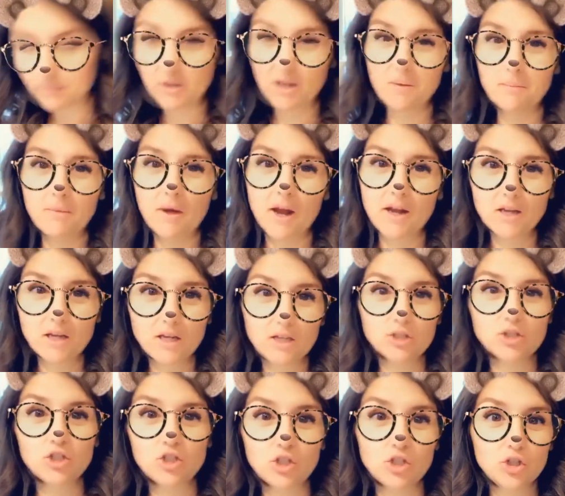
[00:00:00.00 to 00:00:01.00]

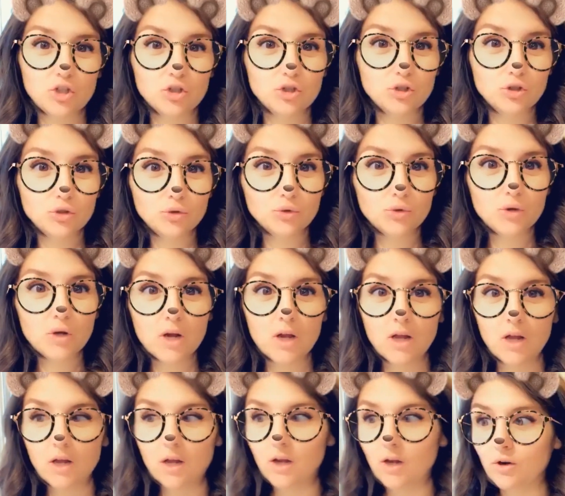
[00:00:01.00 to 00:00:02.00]
combining 2
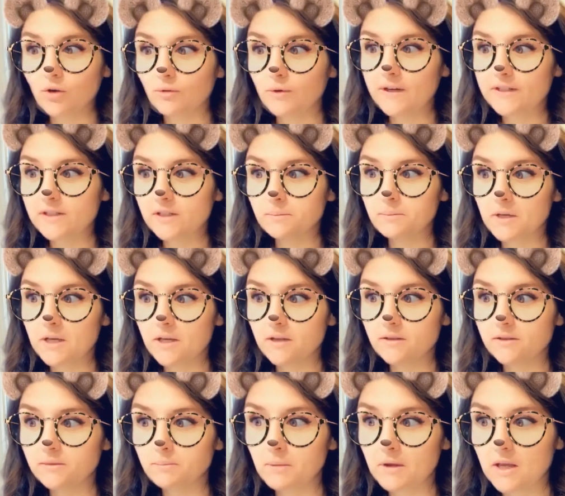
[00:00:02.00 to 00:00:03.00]

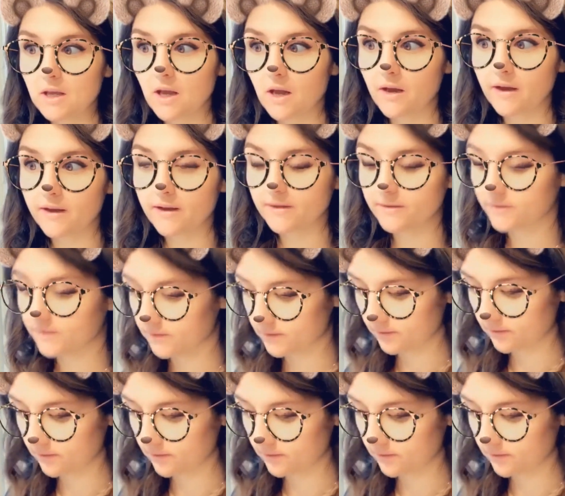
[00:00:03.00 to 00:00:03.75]
recipes because